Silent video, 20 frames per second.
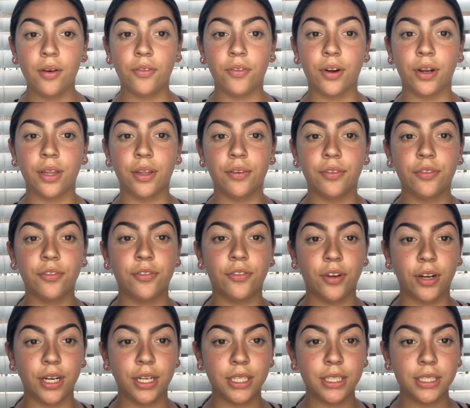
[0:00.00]
for the
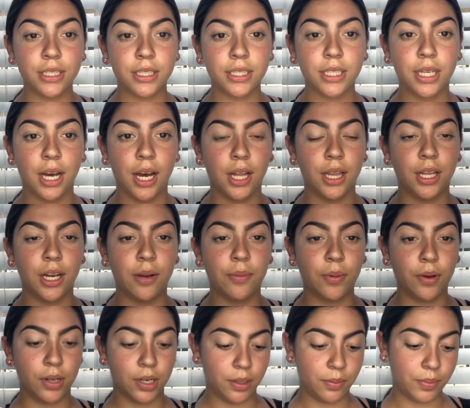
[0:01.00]
first color
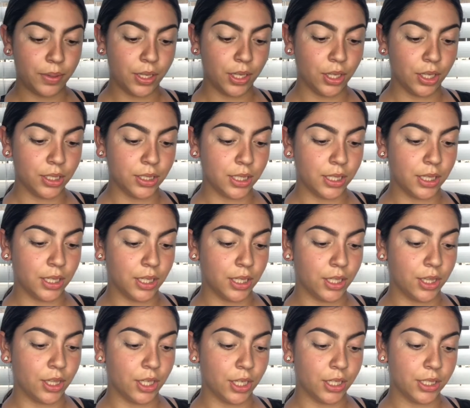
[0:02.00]
I'm gonna be using
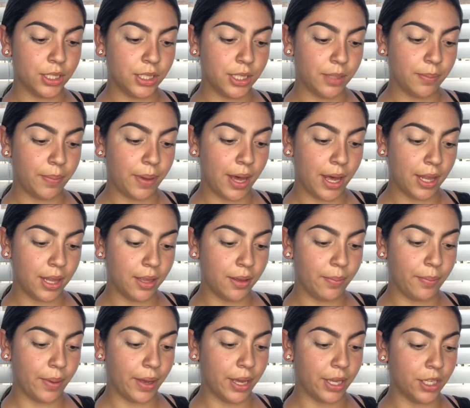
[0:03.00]
the Thirsty
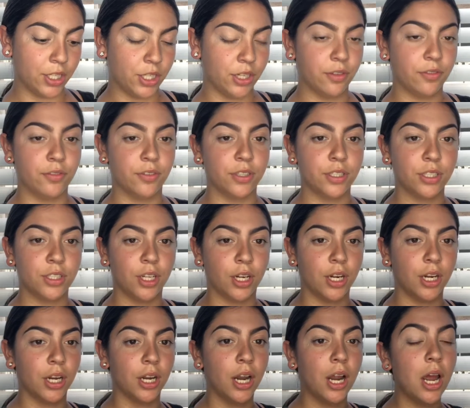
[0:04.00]
palette by Jeffree
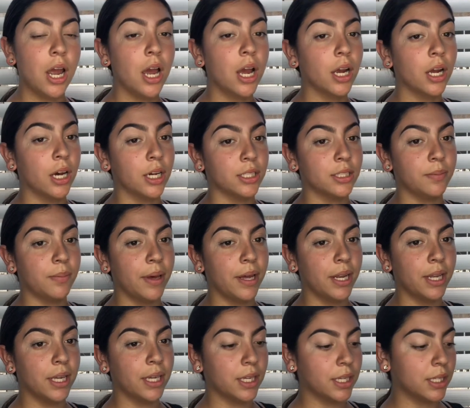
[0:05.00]
Star
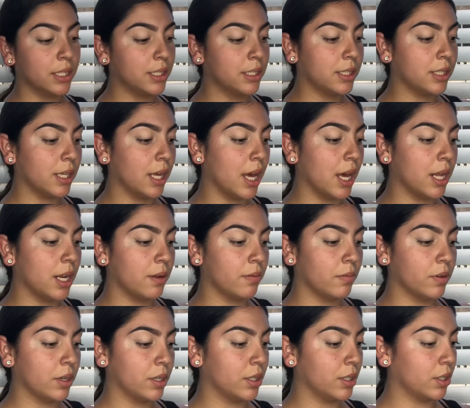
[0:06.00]
Cosmetics and
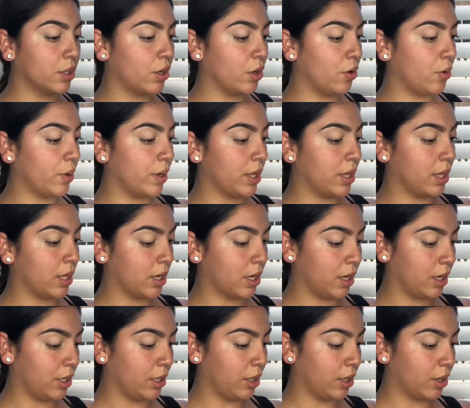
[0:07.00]
I'm gonna go in the
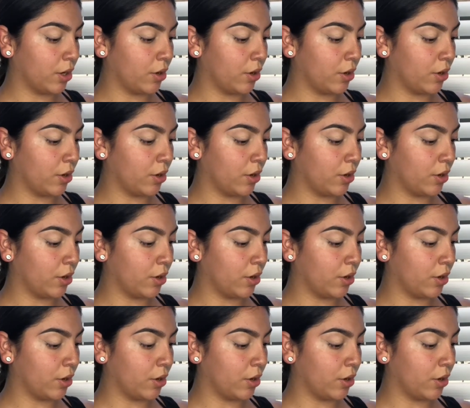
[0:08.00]
color